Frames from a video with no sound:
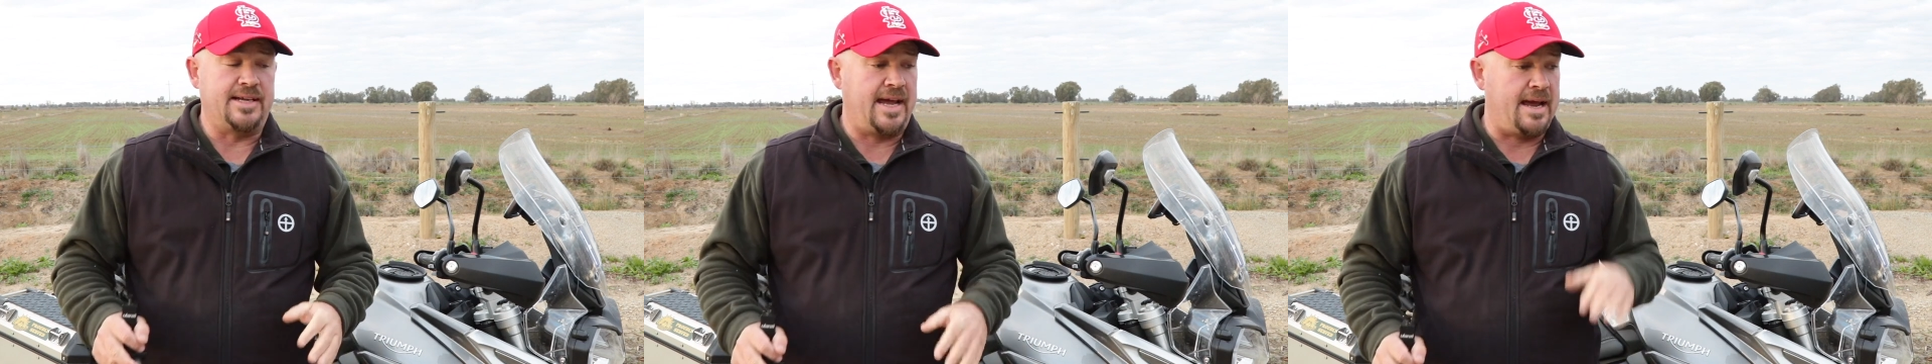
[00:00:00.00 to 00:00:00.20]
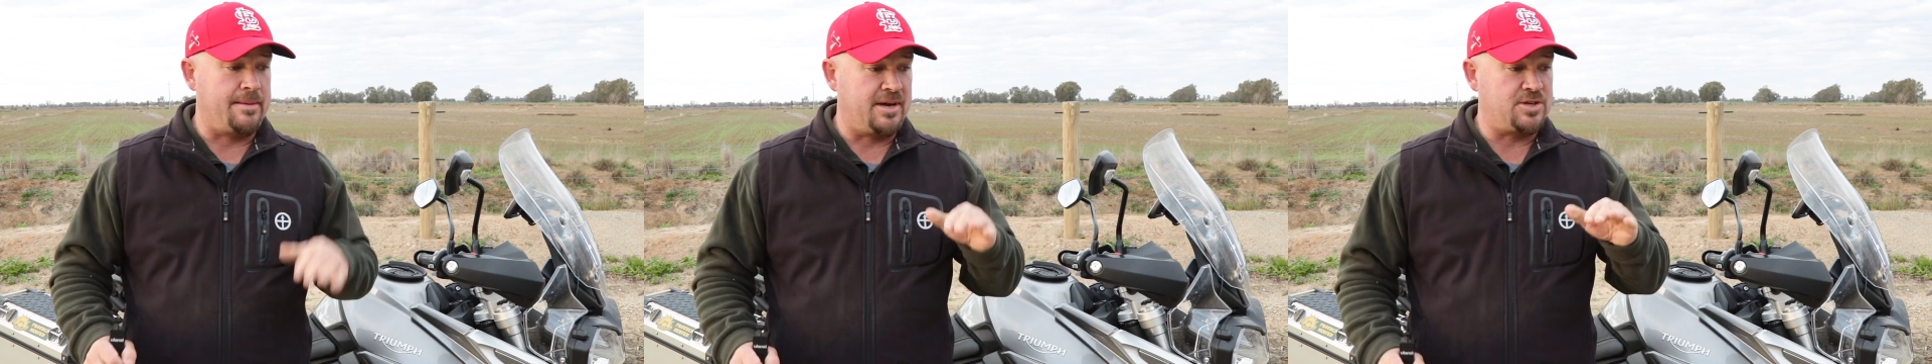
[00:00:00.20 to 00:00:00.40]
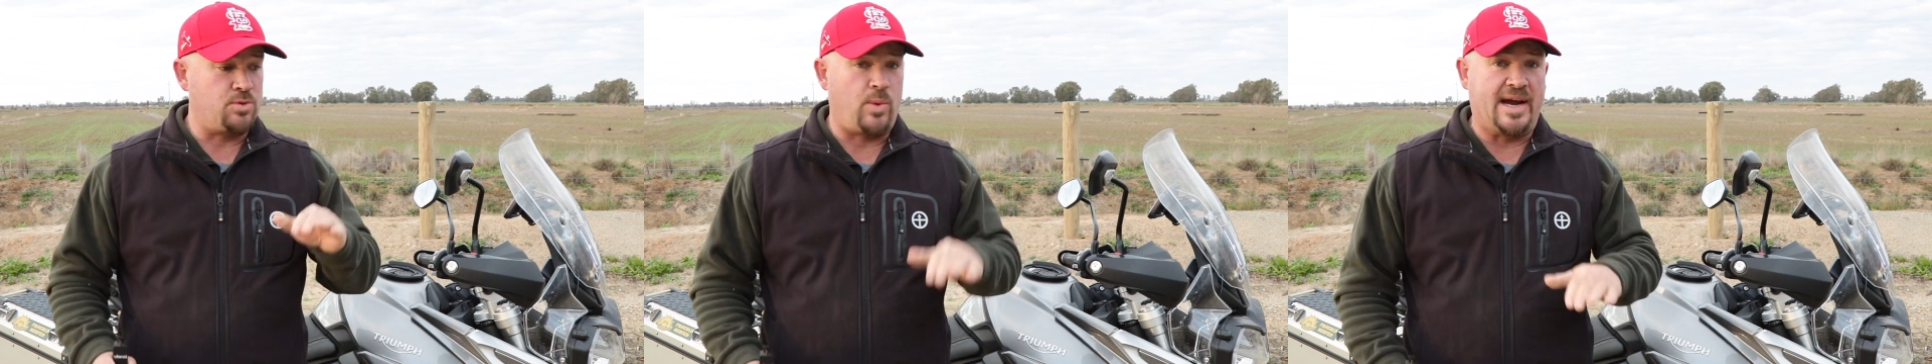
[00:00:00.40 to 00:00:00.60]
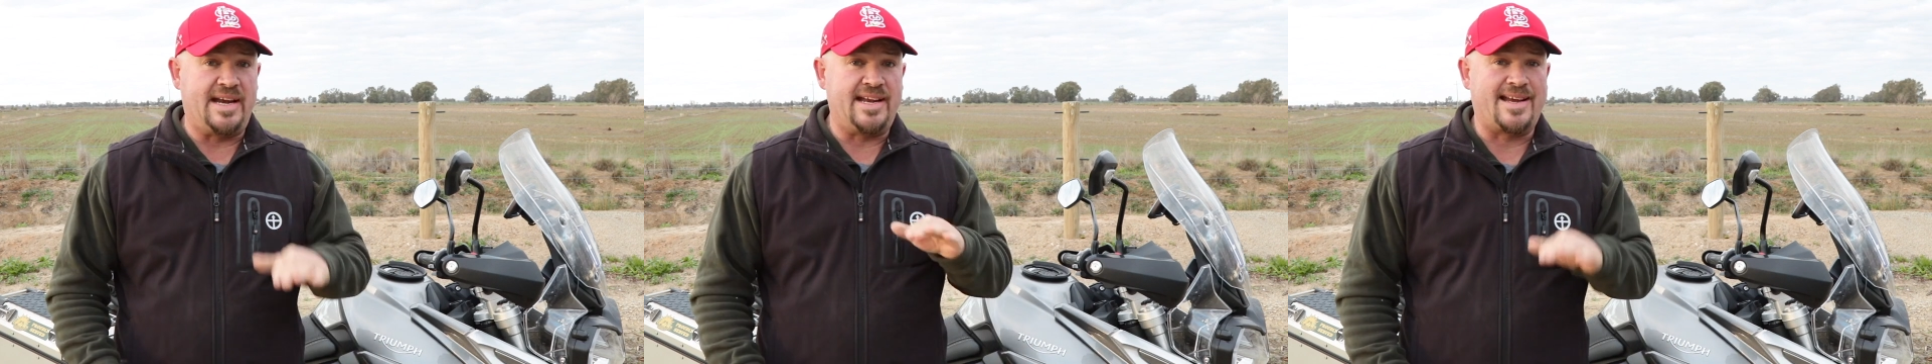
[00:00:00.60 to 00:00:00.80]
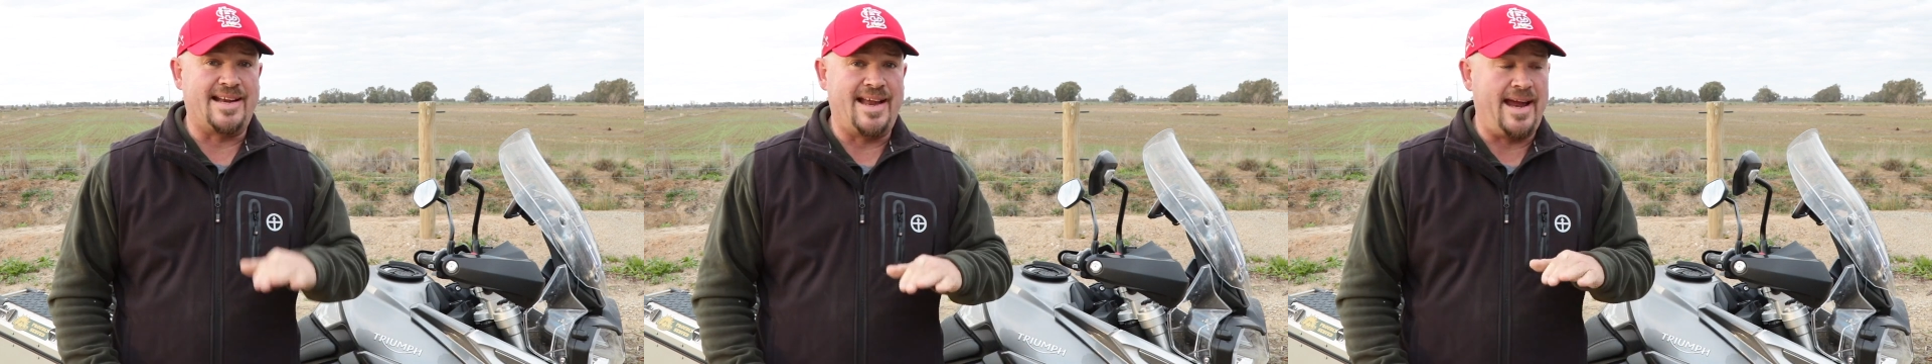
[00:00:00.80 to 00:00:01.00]
how much weight
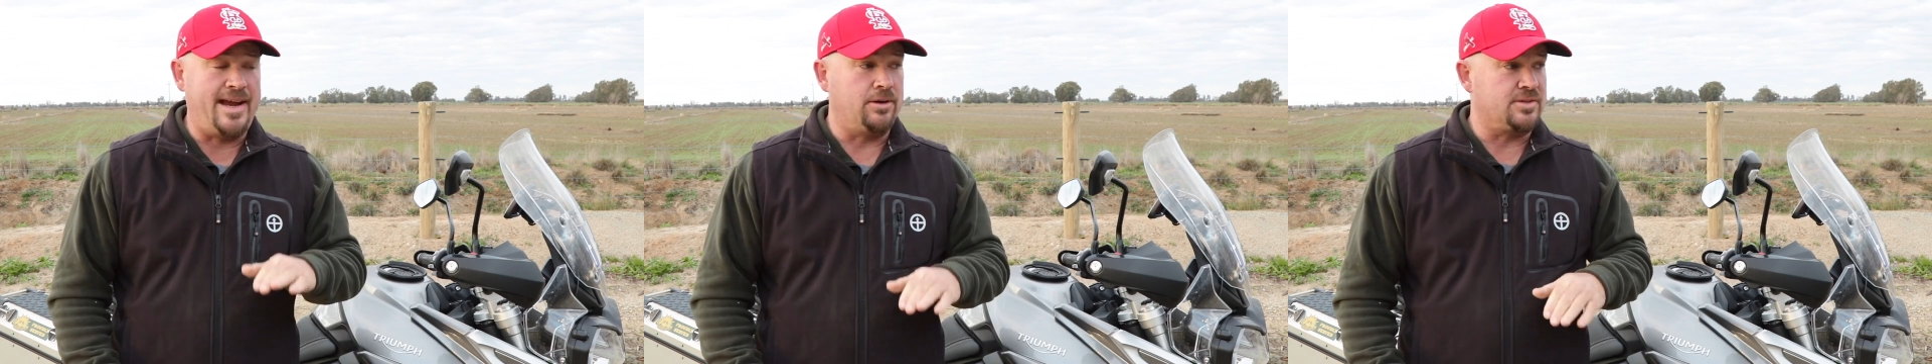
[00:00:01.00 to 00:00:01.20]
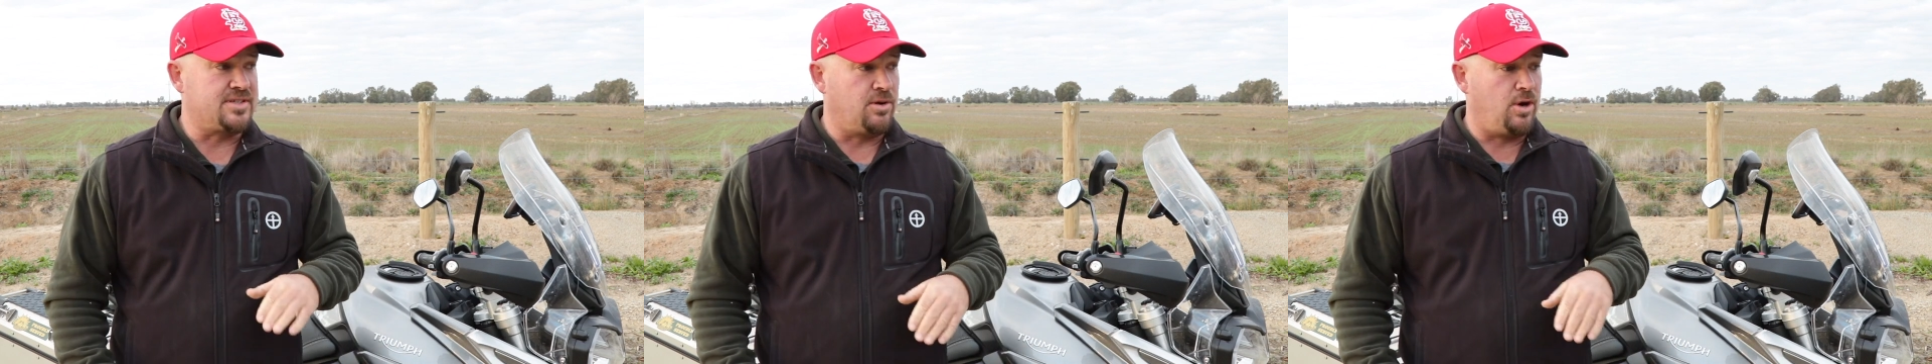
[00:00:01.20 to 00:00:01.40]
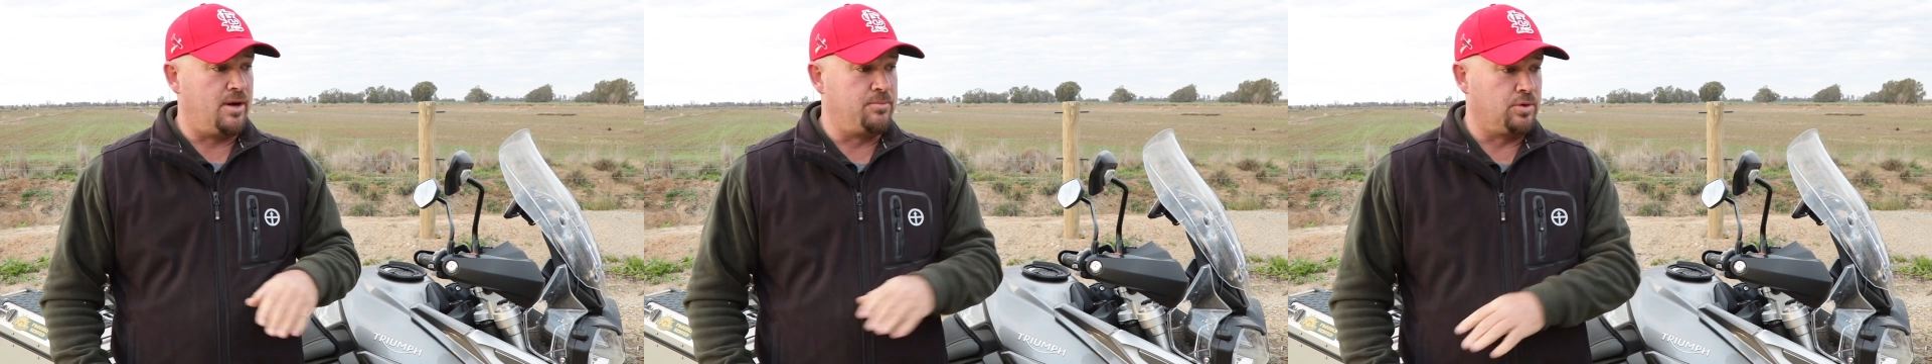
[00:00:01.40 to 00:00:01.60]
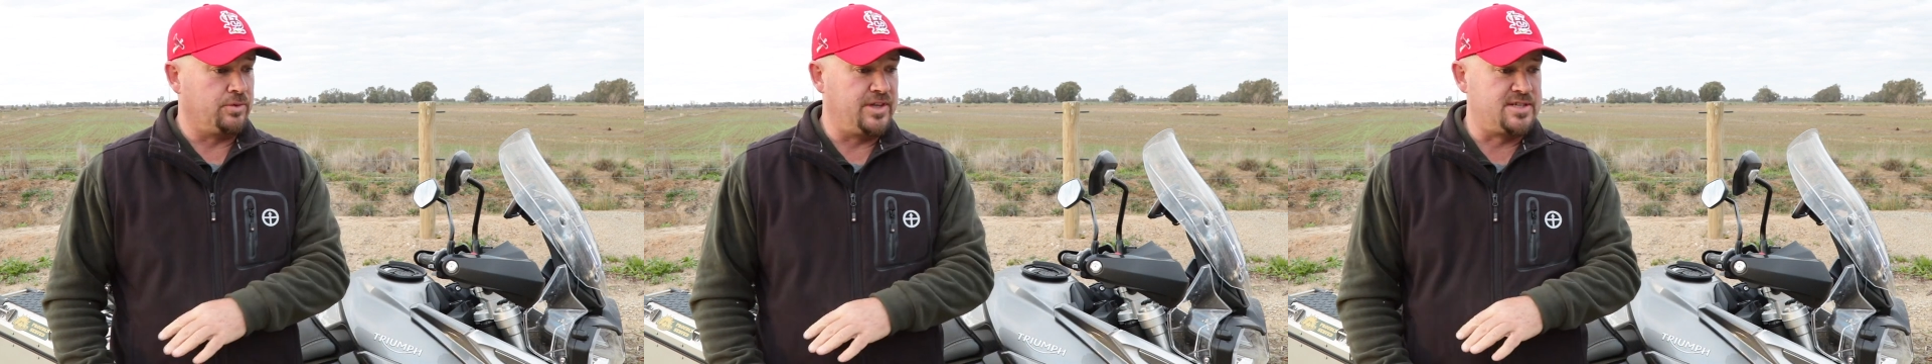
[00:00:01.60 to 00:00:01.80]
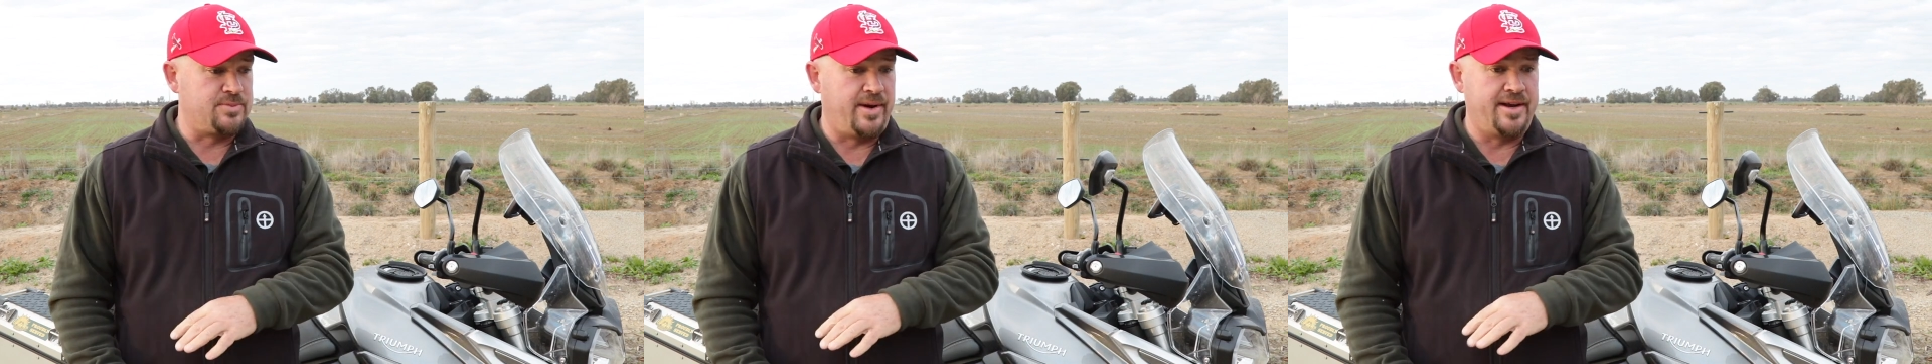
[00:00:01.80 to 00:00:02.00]
it can handle. So I bought
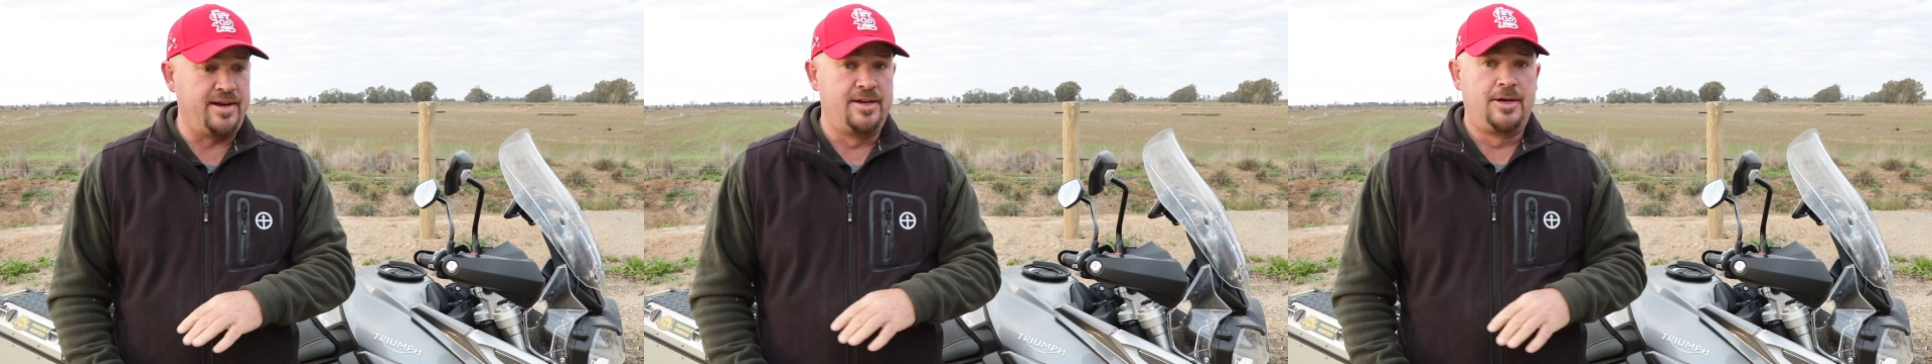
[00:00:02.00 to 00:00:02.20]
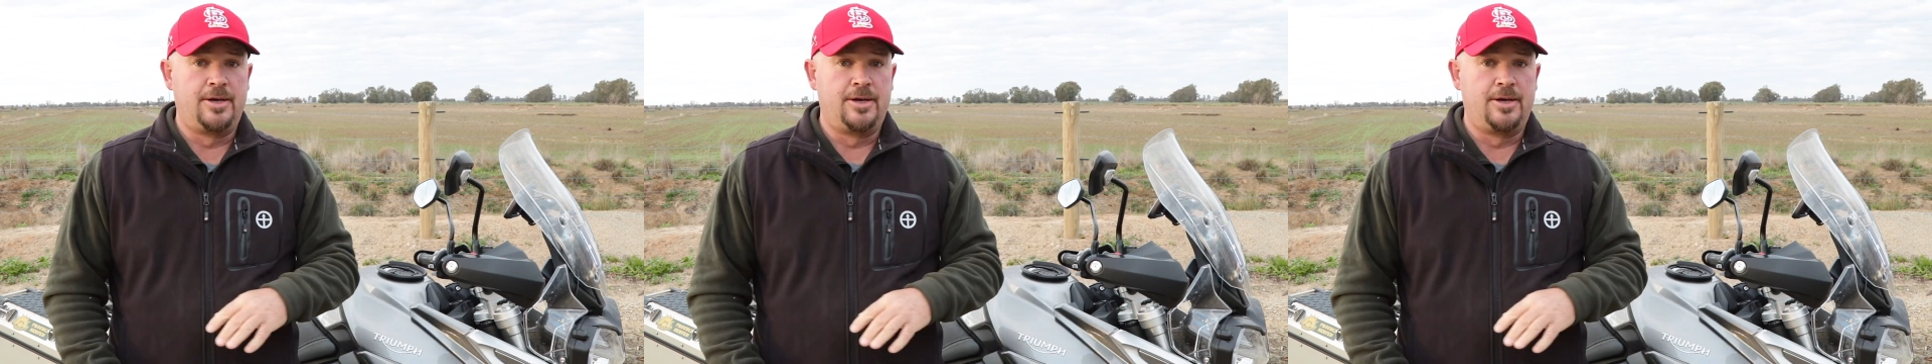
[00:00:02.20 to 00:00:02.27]
this one